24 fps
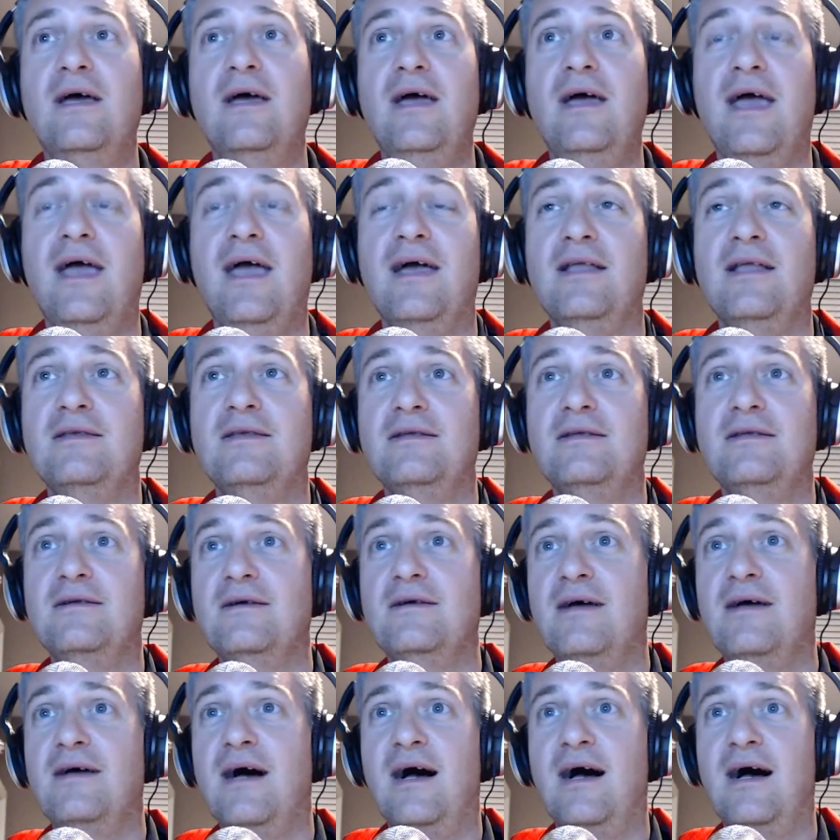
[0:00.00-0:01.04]
And
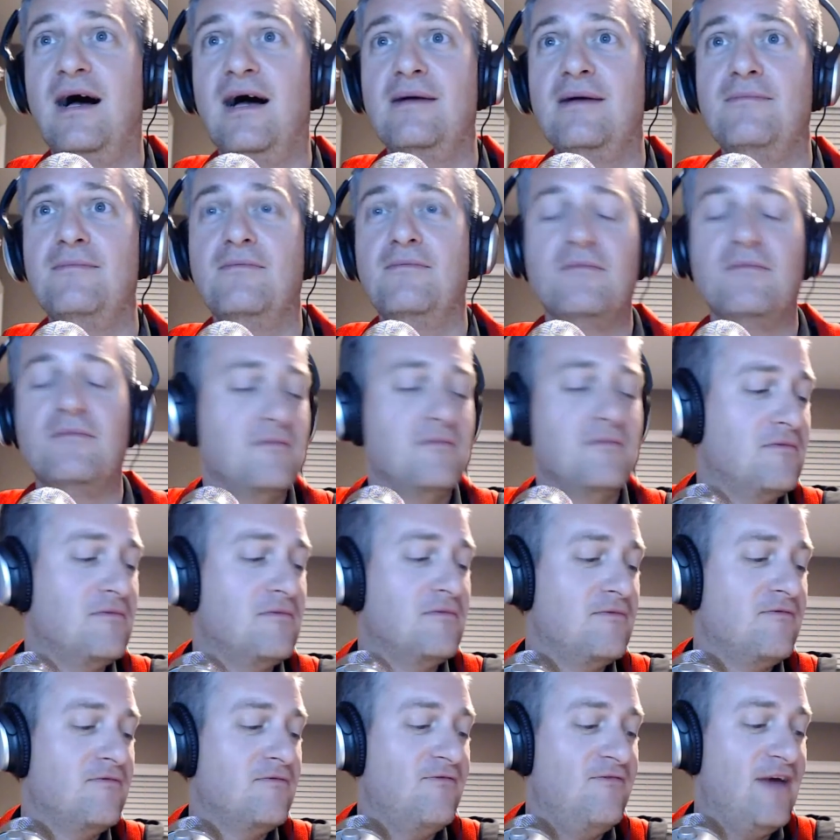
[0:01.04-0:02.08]
I'm
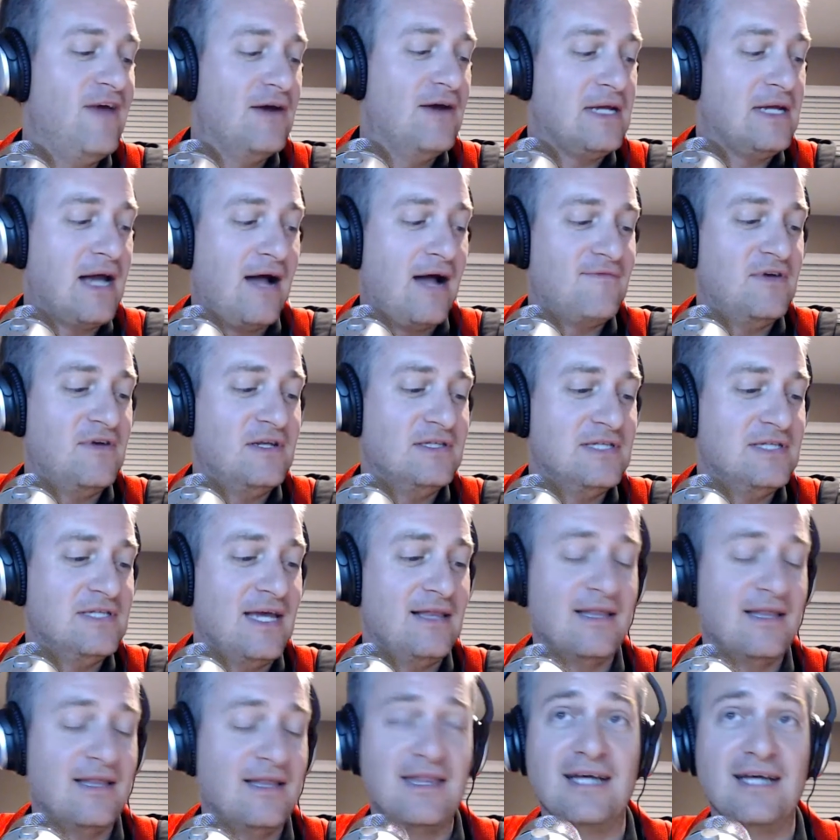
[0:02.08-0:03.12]
very confident in
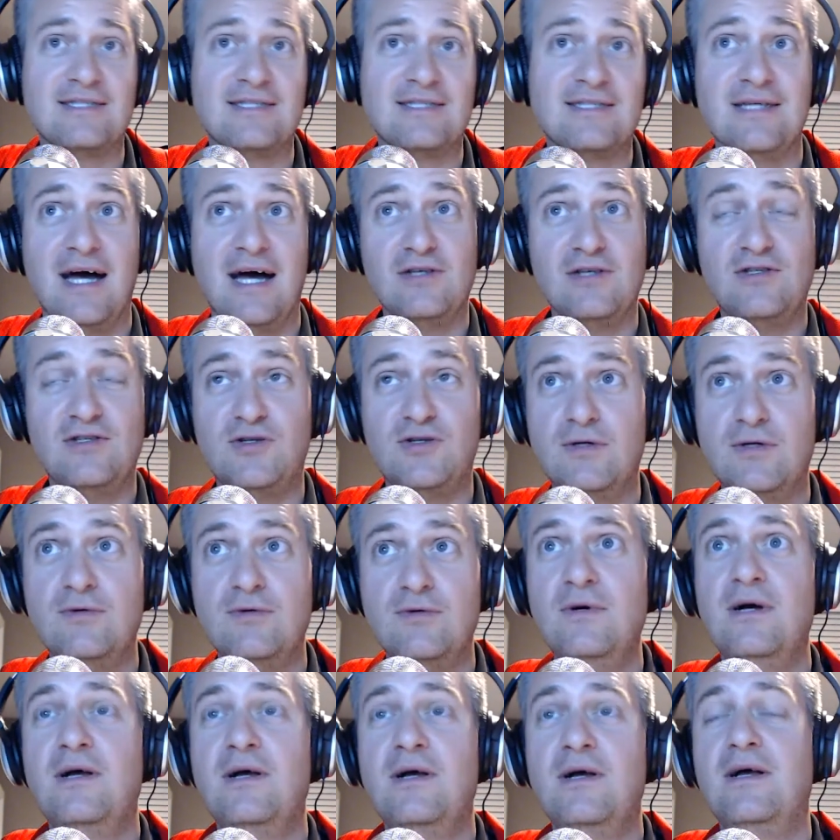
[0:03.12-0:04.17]
saying that that's not
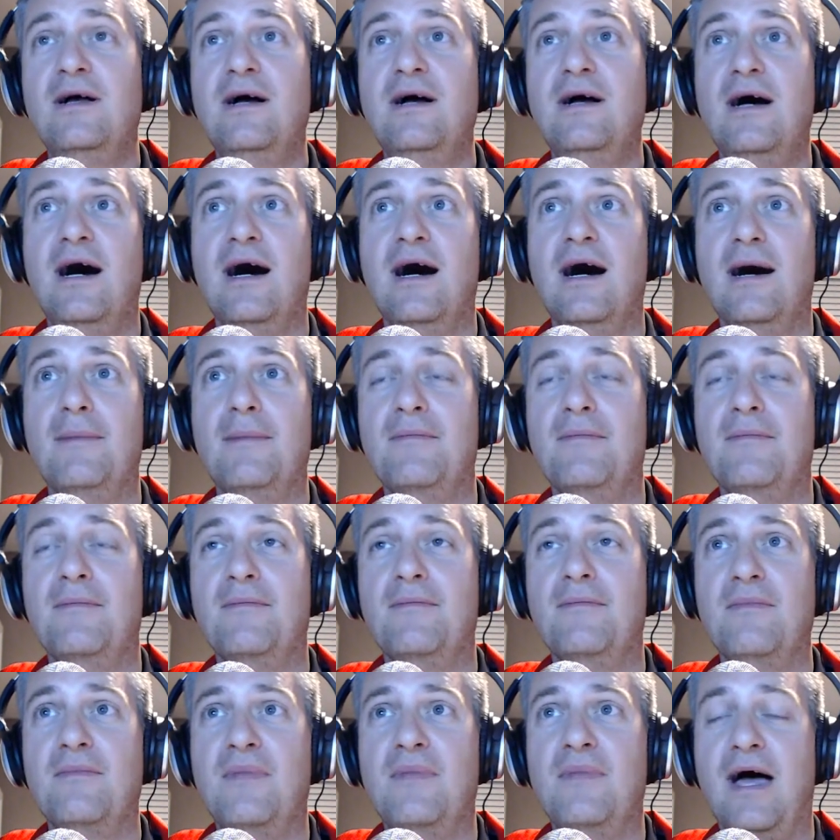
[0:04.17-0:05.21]
true.
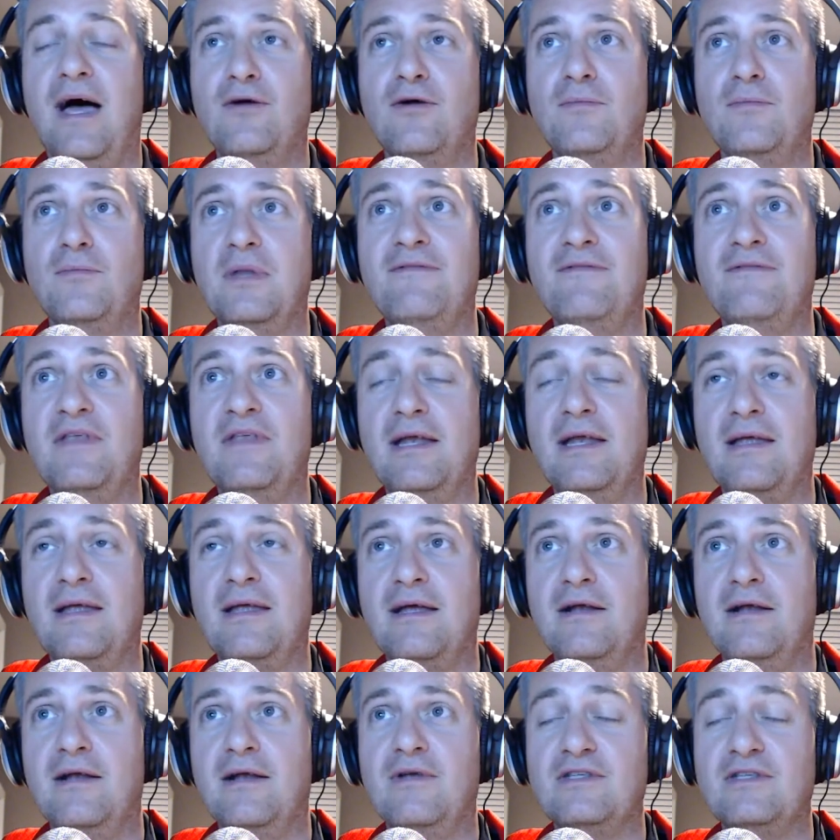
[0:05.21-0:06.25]
I don't believe
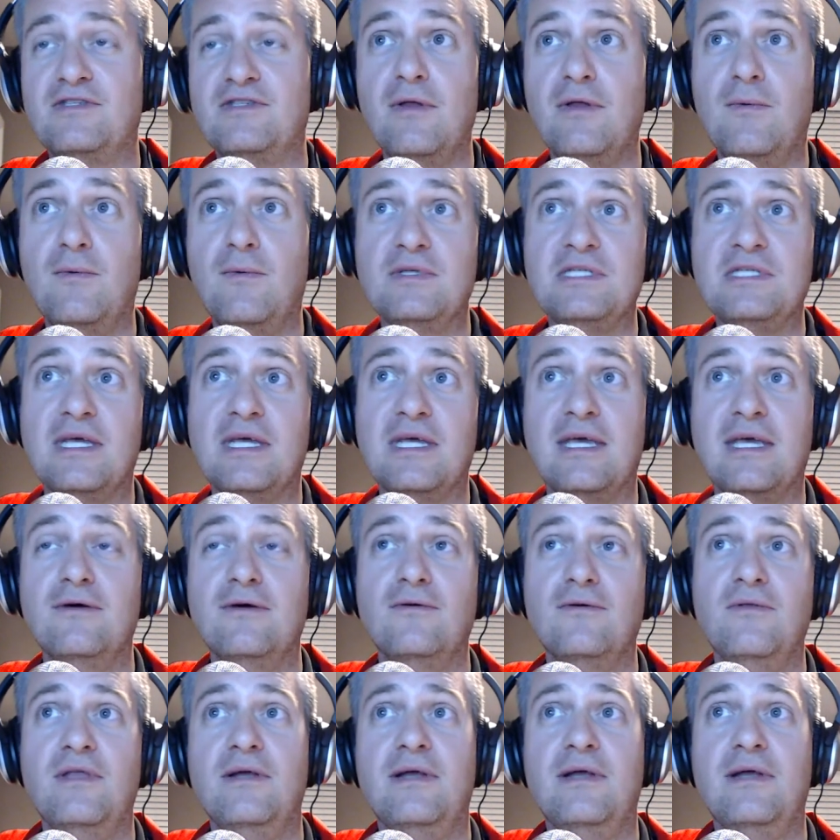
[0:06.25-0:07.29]
that that certainly wasn't the
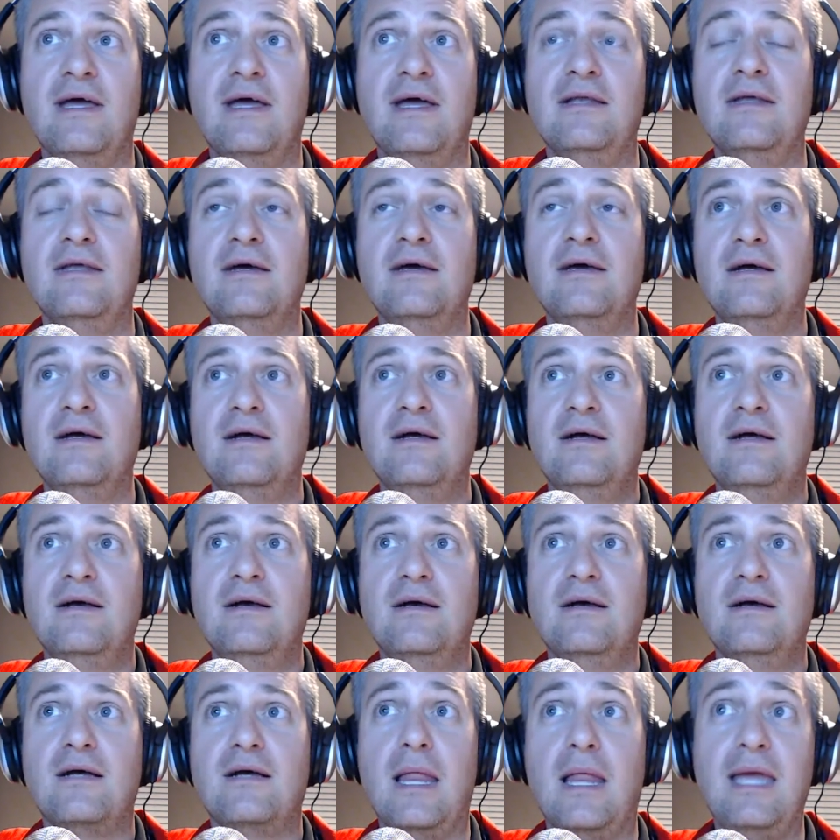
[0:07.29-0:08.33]
guild that had
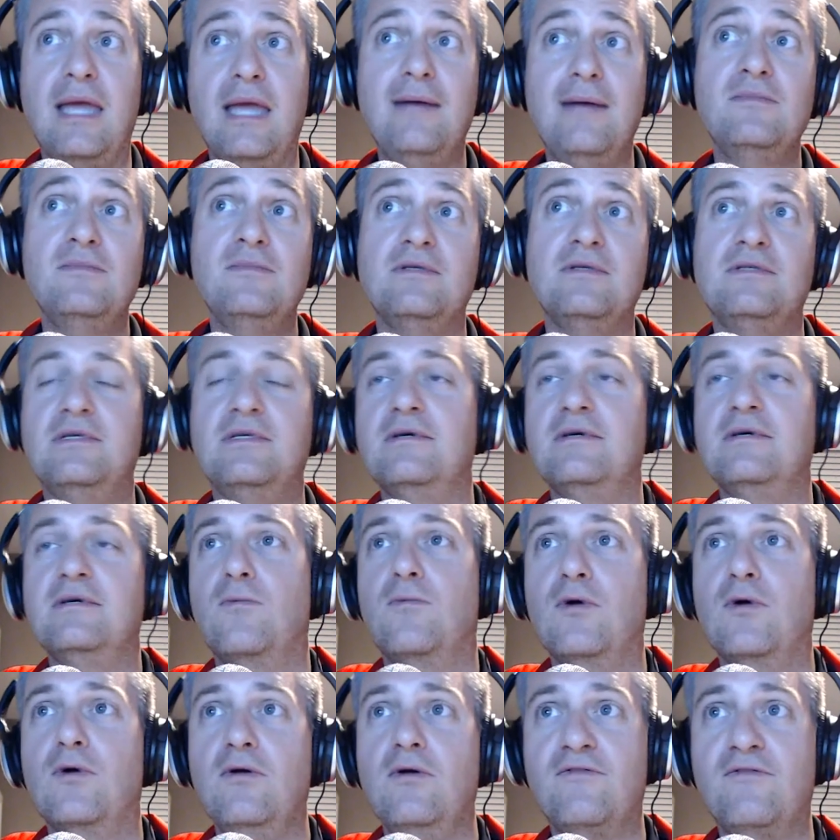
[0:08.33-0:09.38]
claimed to
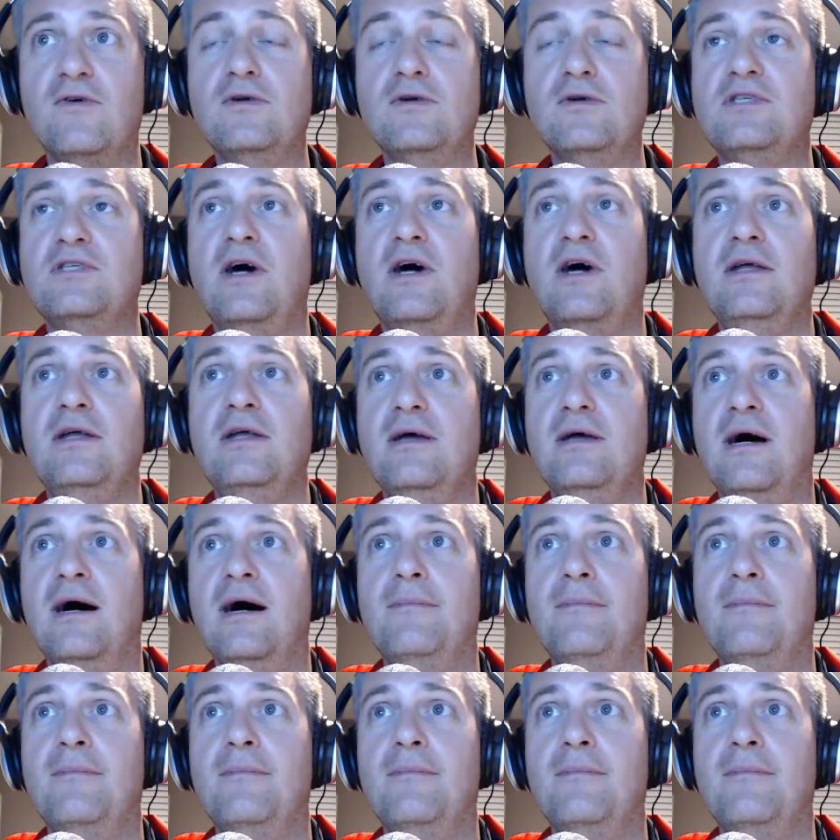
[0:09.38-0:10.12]
world first on it.